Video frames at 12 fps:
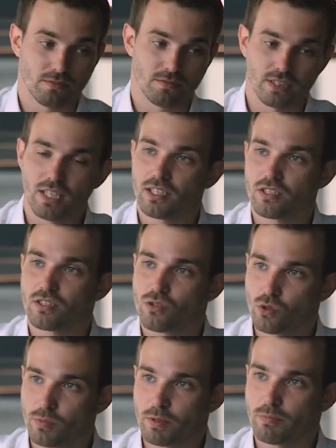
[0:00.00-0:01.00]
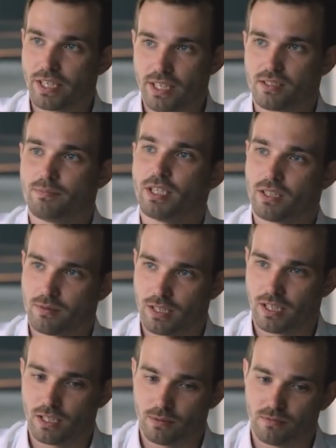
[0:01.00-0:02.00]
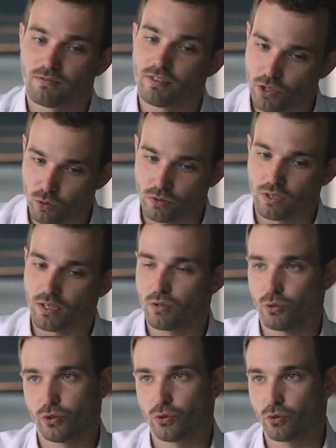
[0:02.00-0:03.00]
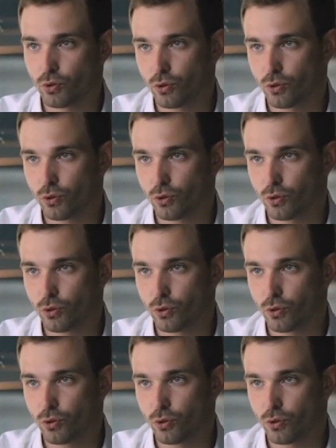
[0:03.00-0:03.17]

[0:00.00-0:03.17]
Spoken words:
When you have a professional property manager, it doesn't just